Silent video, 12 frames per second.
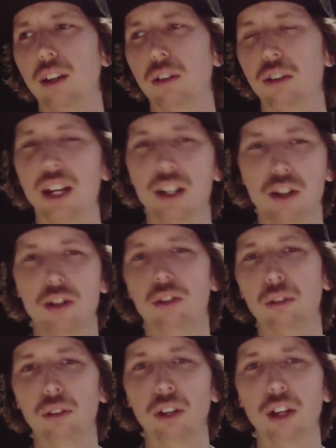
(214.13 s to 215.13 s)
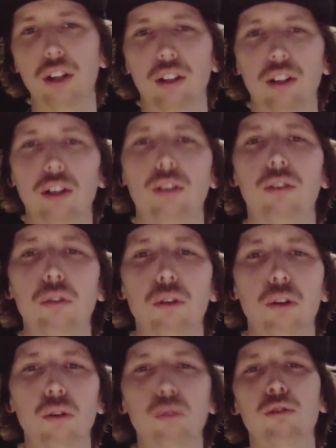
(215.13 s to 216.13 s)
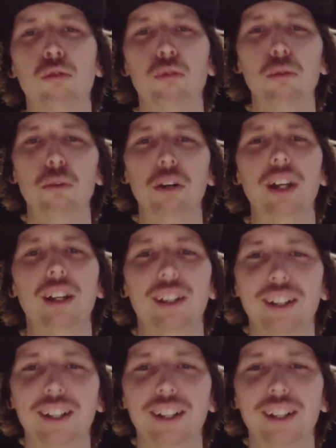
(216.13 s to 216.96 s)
connection to the old school way.